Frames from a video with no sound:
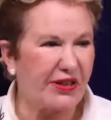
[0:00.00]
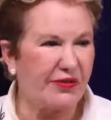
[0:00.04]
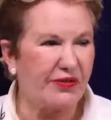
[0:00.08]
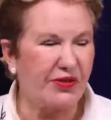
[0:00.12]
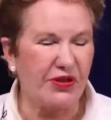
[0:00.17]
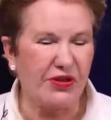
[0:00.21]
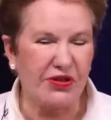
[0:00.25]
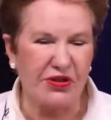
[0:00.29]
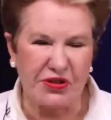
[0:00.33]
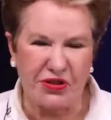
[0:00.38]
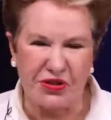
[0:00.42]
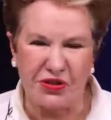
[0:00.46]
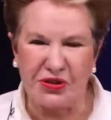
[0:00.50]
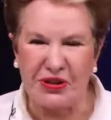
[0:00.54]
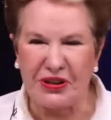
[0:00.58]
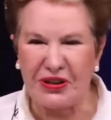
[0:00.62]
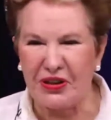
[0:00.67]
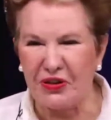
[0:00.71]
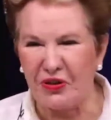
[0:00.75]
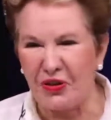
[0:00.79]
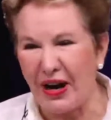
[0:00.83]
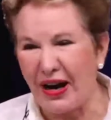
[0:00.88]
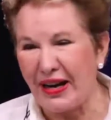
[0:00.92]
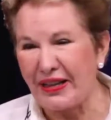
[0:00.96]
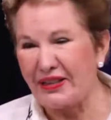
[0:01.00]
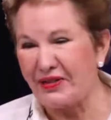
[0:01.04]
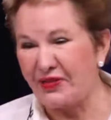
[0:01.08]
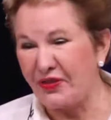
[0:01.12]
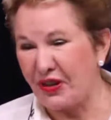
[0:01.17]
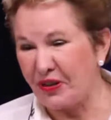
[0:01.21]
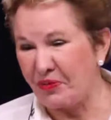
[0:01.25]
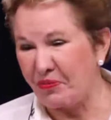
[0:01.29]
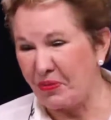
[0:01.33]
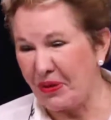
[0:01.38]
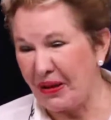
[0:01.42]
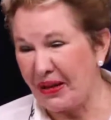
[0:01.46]
if you're doing
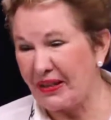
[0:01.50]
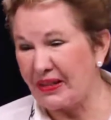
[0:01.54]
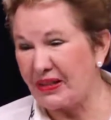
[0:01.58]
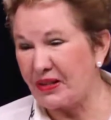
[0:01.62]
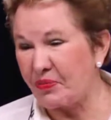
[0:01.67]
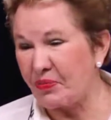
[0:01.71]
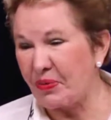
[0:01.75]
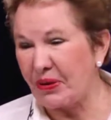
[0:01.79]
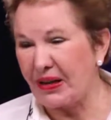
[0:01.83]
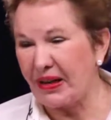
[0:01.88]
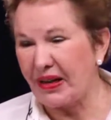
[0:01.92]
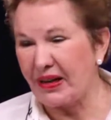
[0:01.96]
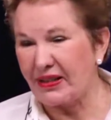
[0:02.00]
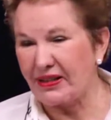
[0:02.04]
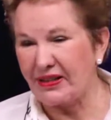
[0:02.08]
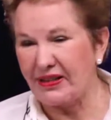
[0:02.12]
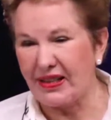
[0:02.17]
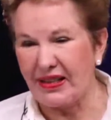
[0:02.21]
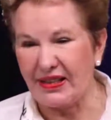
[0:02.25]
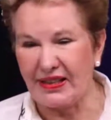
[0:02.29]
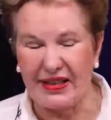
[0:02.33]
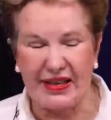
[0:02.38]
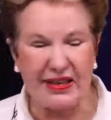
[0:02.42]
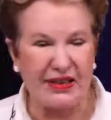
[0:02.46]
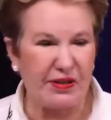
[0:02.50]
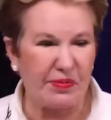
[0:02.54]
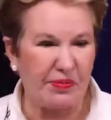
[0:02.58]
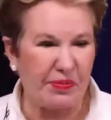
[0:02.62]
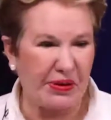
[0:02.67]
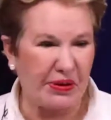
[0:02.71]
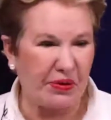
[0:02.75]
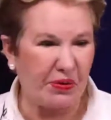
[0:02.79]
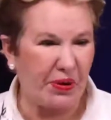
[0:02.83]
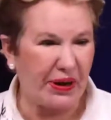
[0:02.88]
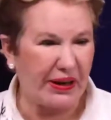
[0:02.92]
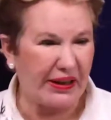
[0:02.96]
grass-fed meats, because they tend to be
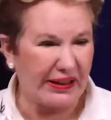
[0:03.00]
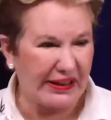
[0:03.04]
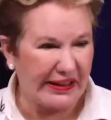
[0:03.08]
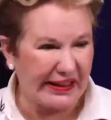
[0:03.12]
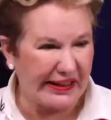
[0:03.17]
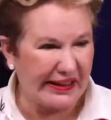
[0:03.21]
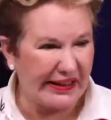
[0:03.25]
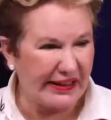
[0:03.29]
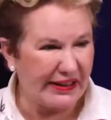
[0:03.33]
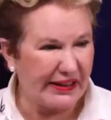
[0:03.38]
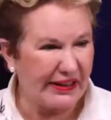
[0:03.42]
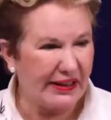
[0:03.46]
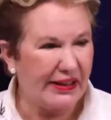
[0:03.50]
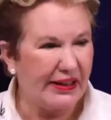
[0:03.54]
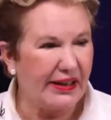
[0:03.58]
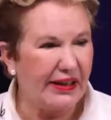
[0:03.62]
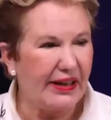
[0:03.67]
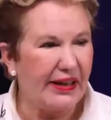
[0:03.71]
quite lean.